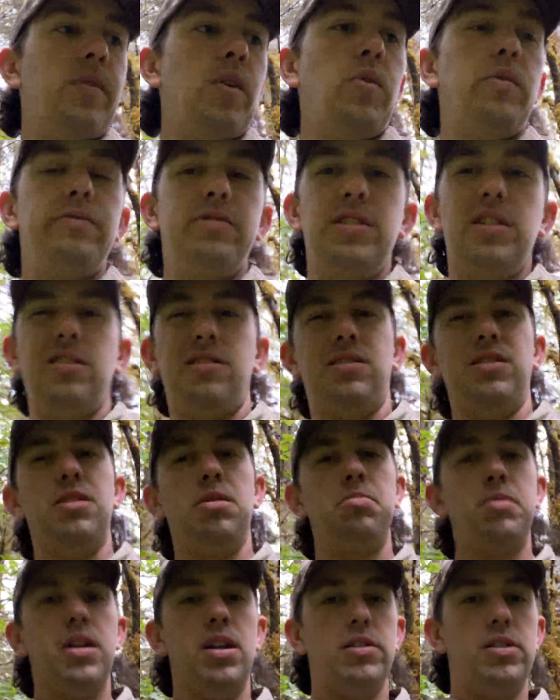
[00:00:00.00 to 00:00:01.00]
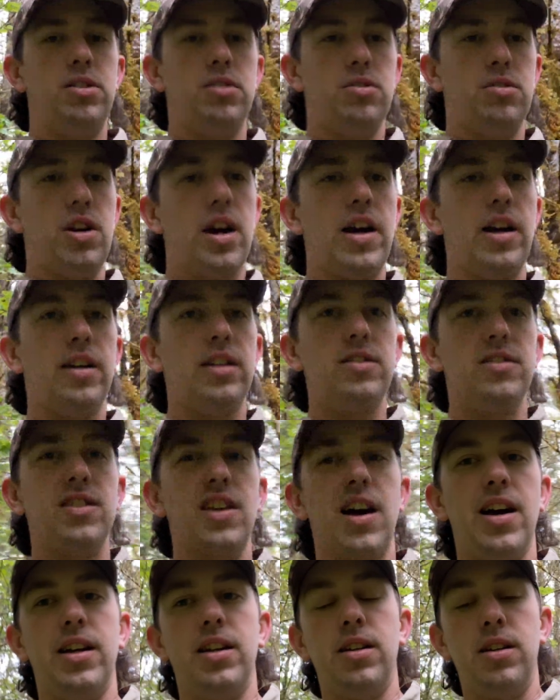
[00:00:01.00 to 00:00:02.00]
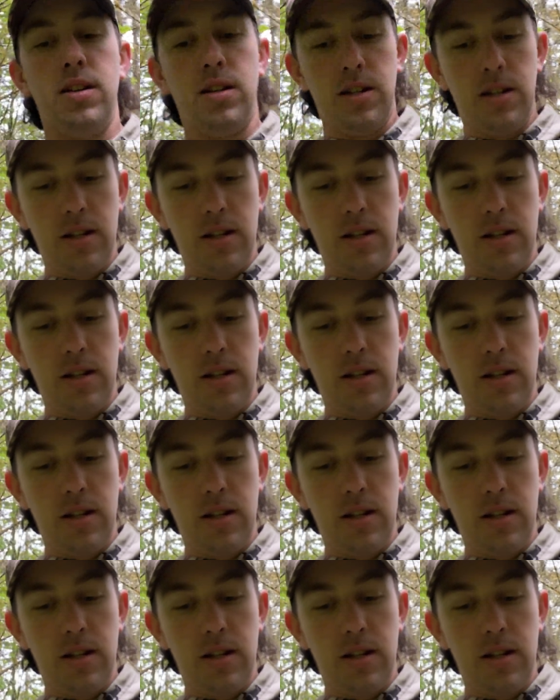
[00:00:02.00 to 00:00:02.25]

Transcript: We've seen a little bit of track and sign,